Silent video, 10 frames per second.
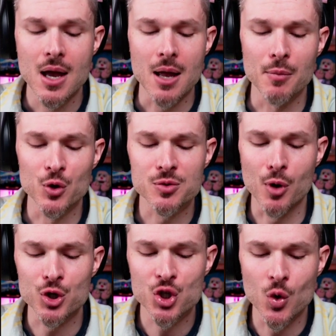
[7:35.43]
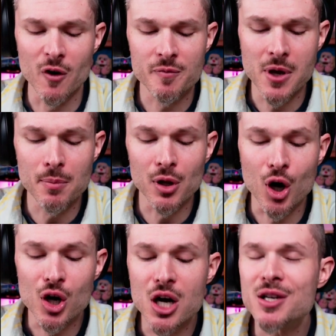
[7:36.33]
And most March twelfth people
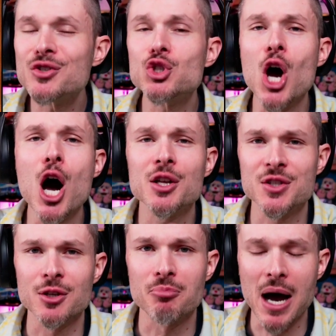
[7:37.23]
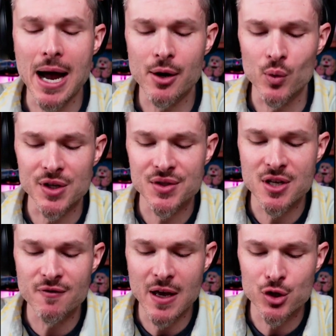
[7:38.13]
are undaunted by
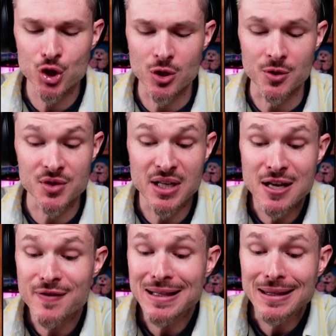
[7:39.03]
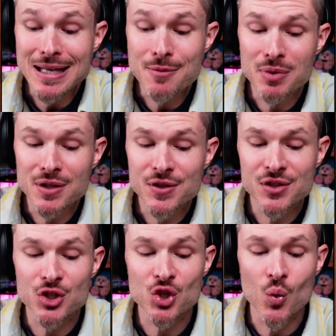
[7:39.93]
risky ventures and even leap into
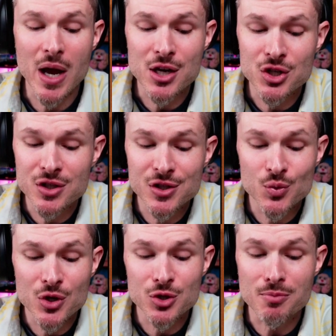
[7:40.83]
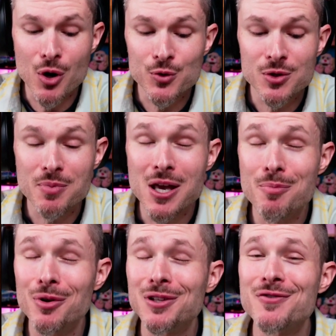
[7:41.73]
situations which most
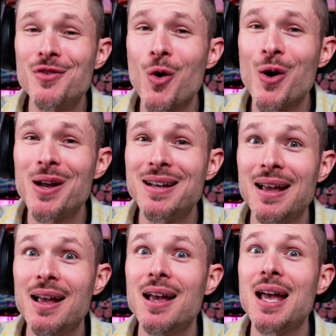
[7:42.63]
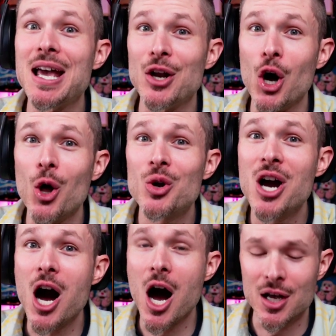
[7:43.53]
people avoid at all
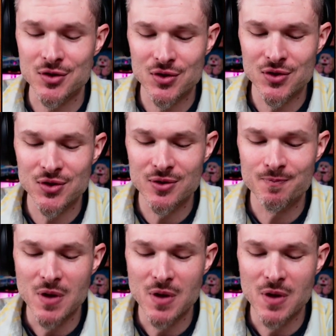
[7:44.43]
costs.